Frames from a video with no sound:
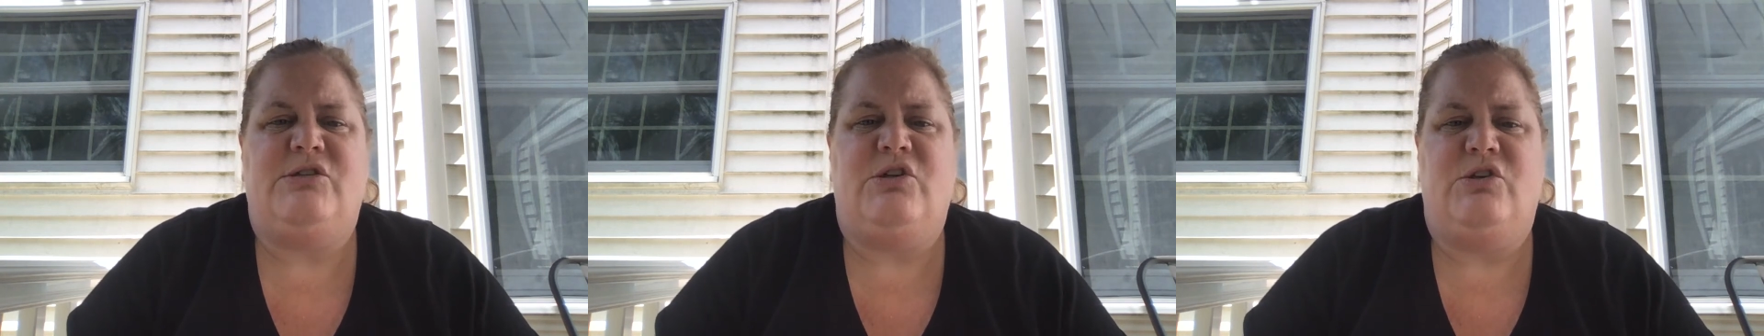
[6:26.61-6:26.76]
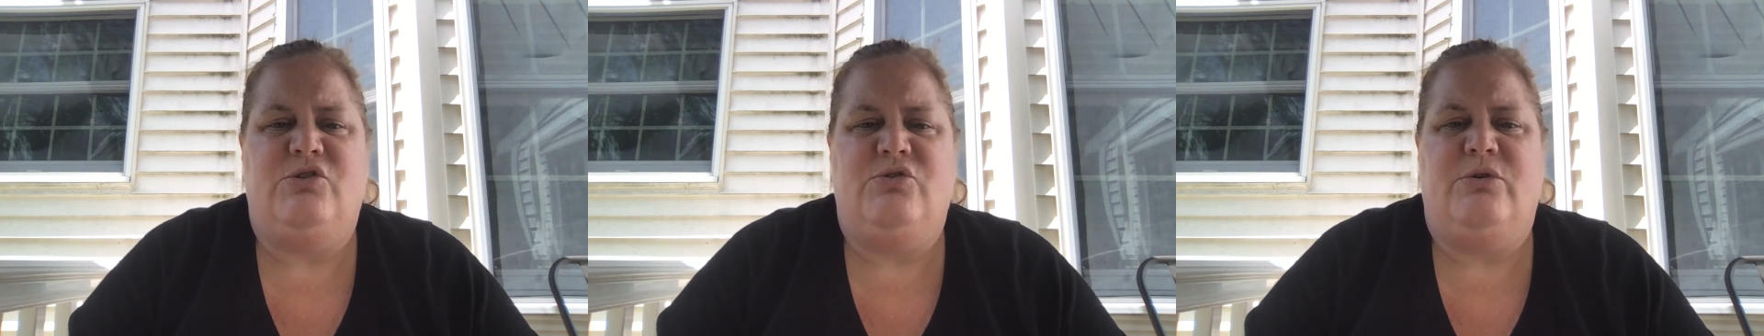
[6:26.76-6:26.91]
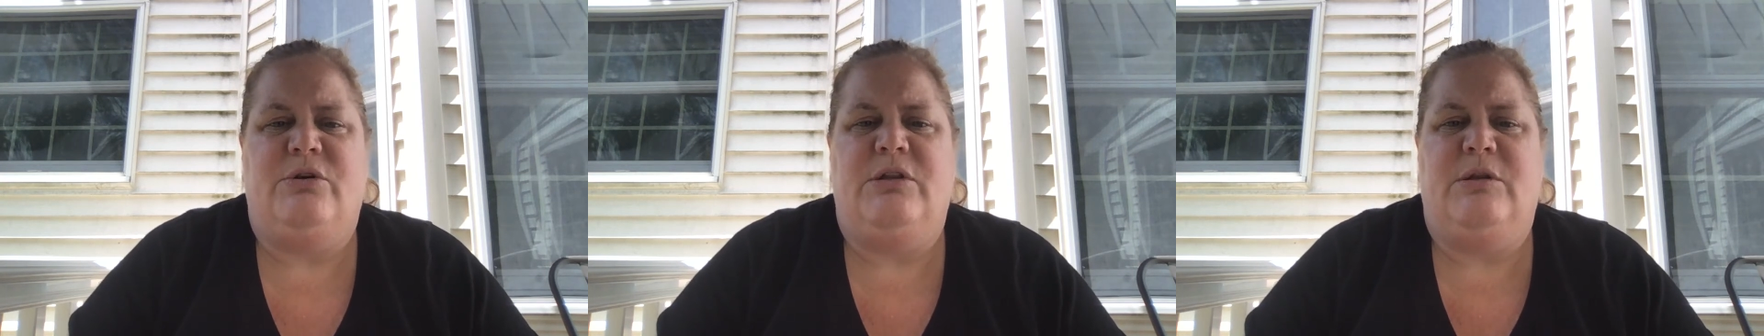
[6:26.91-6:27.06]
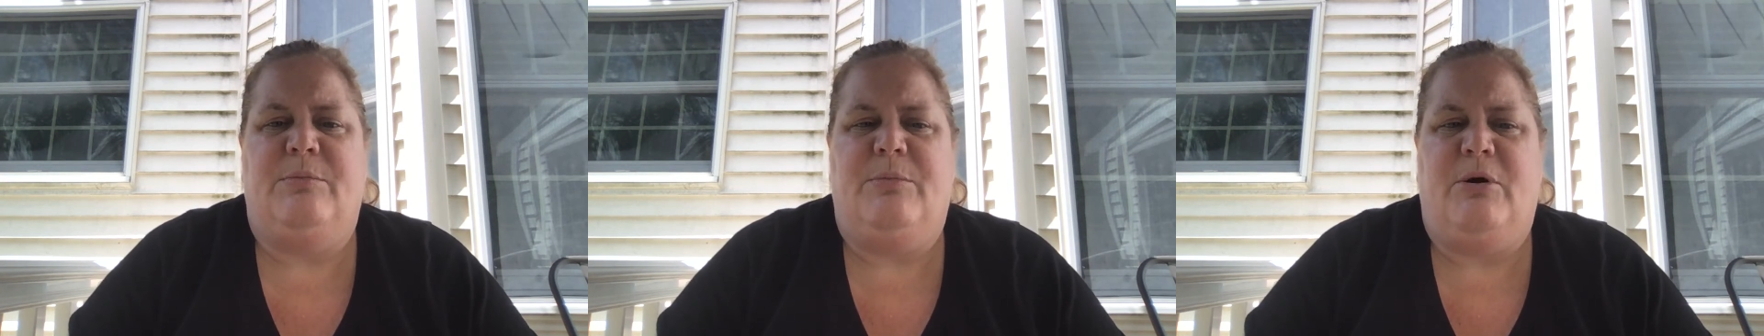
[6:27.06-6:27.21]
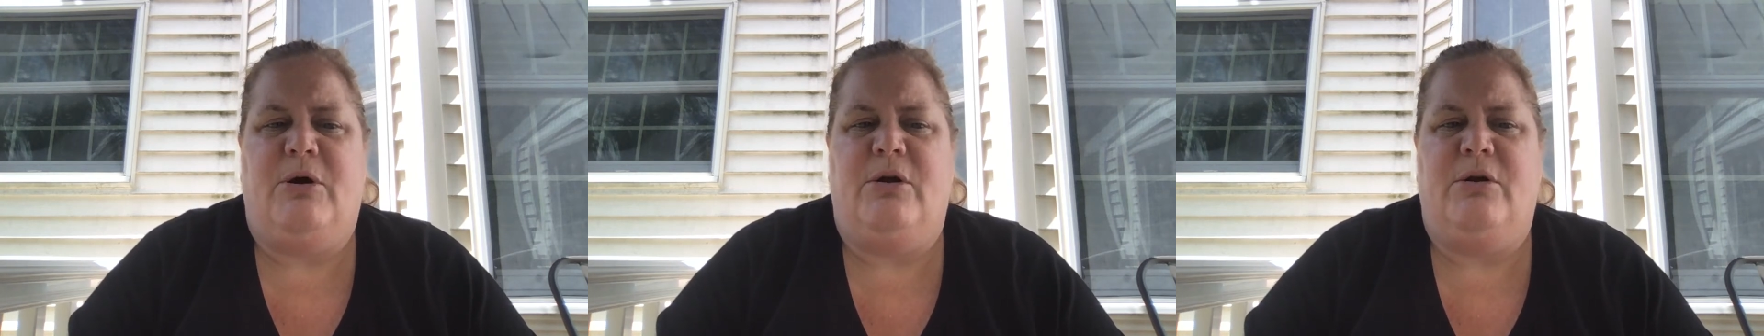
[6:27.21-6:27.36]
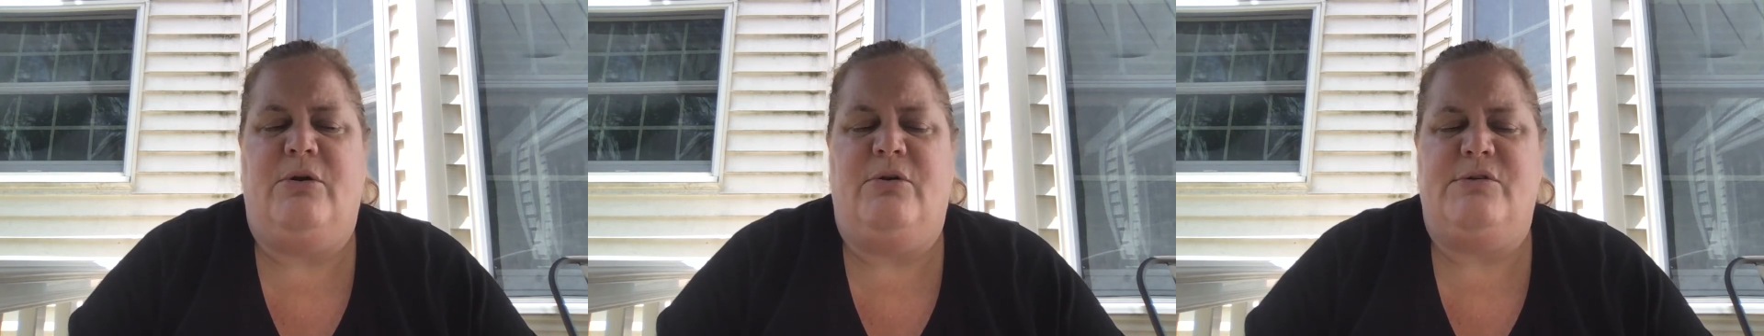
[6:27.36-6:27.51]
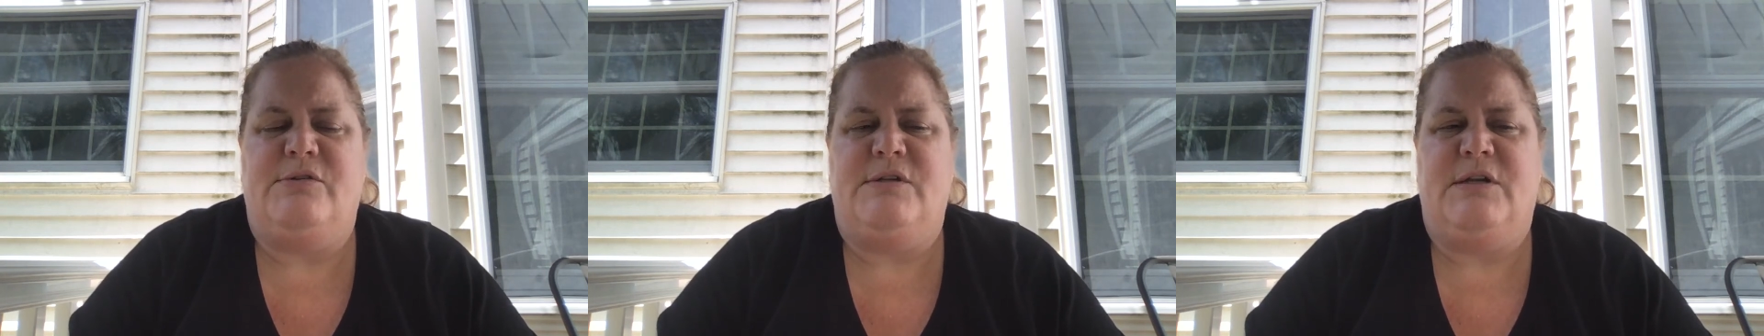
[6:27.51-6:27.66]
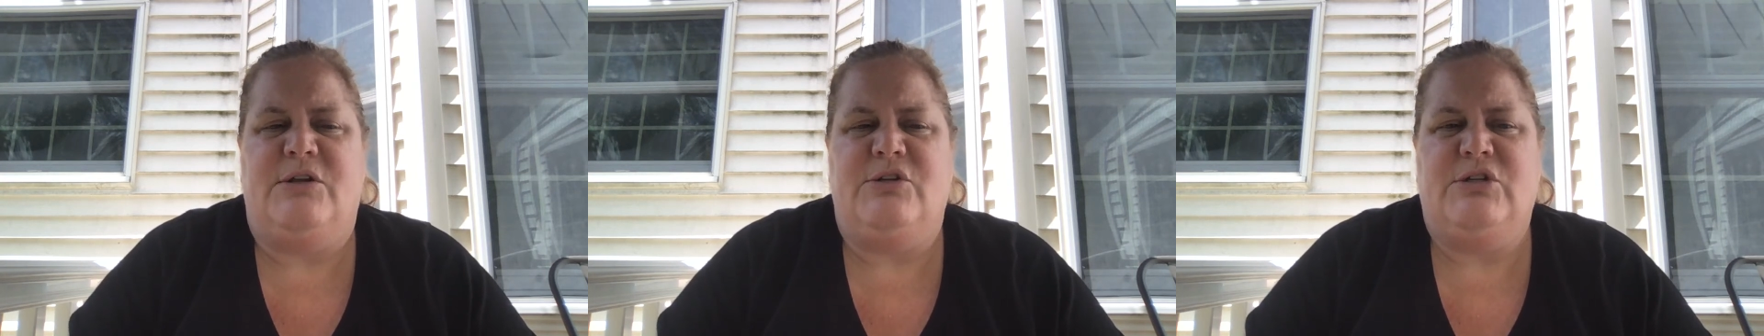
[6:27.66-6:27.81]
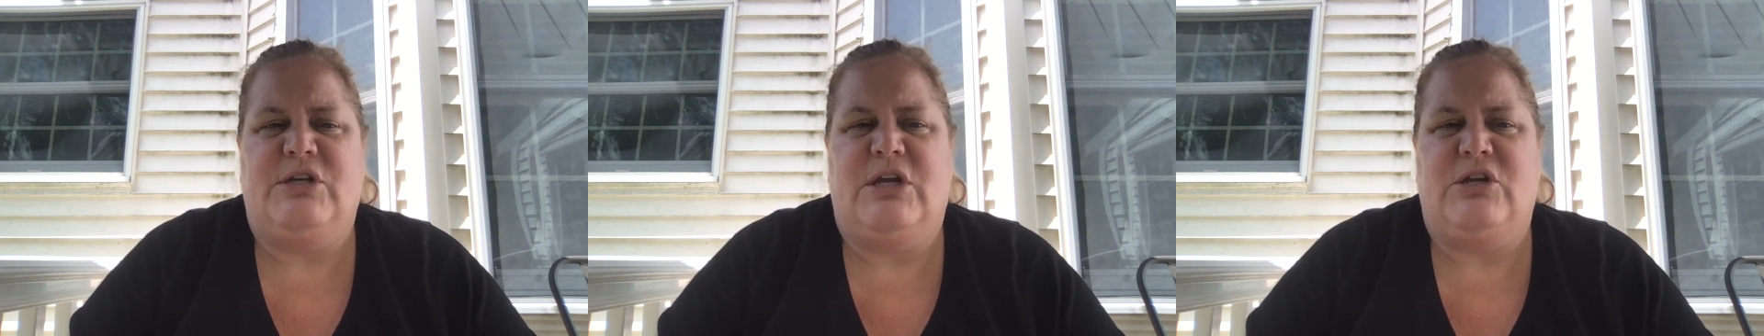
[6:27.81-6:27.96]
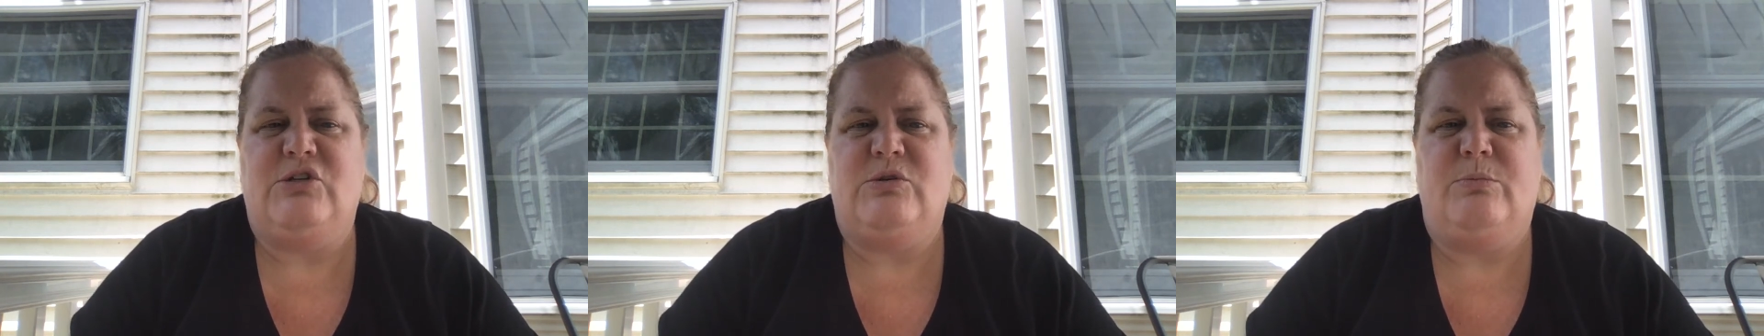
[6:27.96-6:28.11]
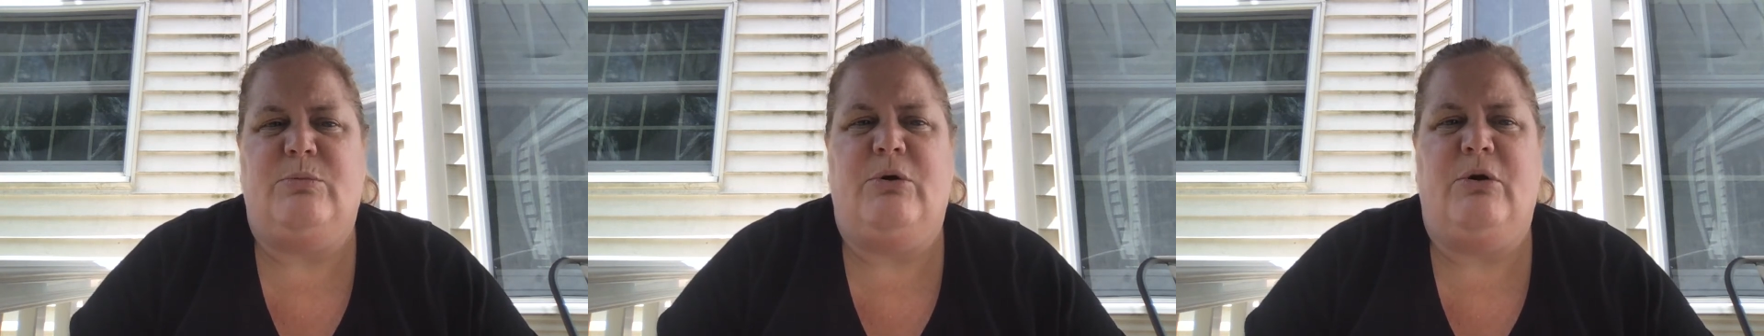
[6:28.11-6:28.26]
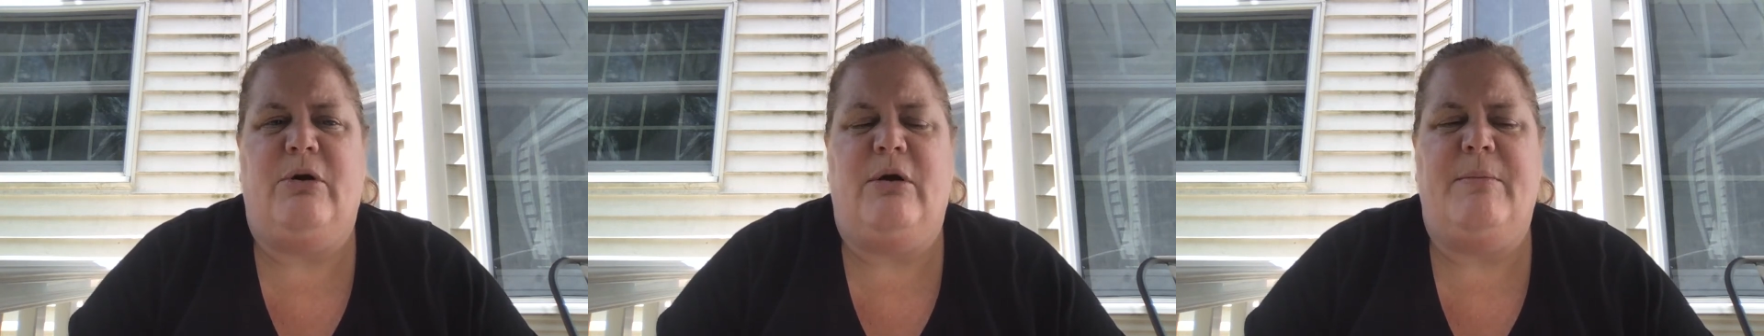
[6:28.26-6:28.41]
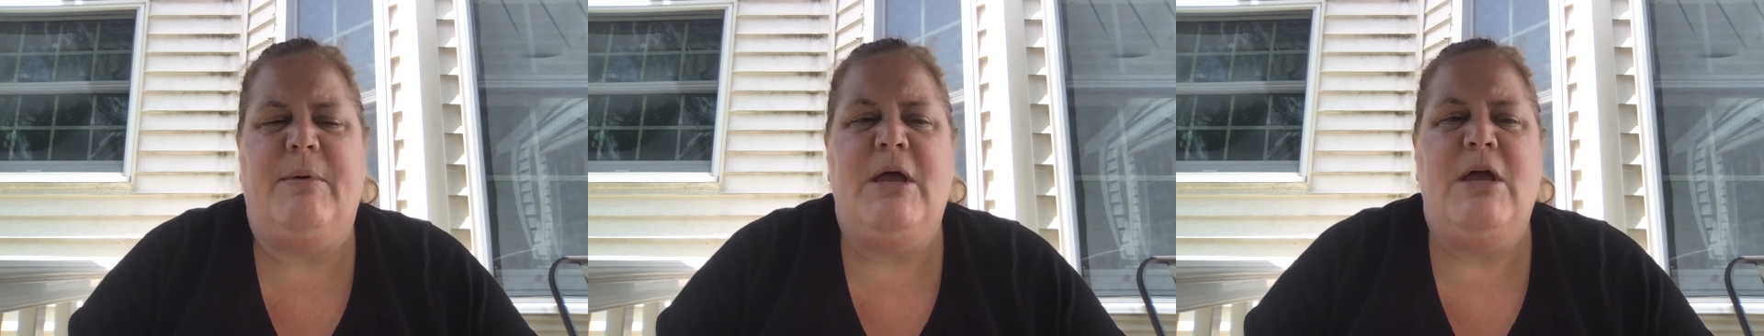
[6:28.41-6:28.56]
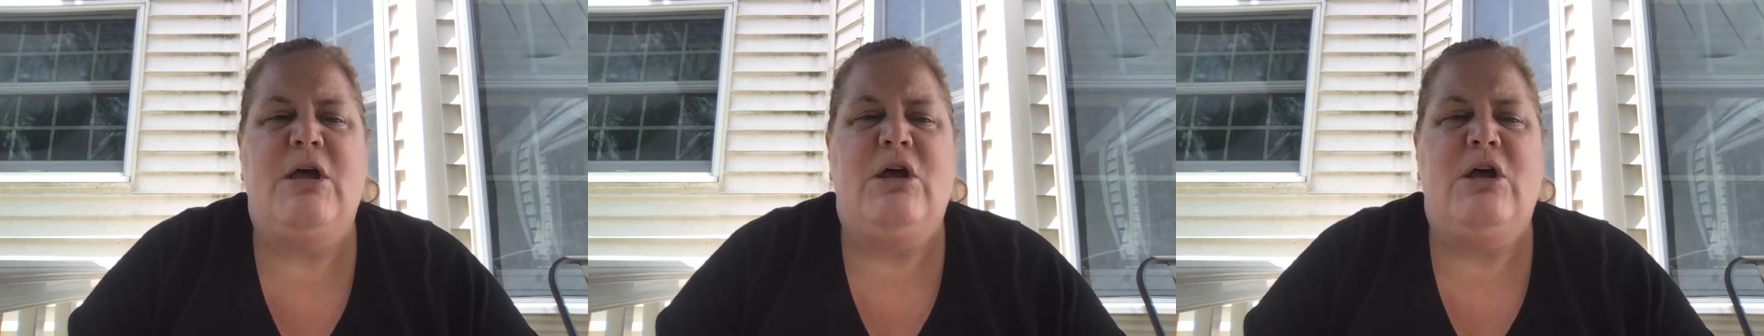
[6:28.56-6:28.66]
to join the Partners in Education program.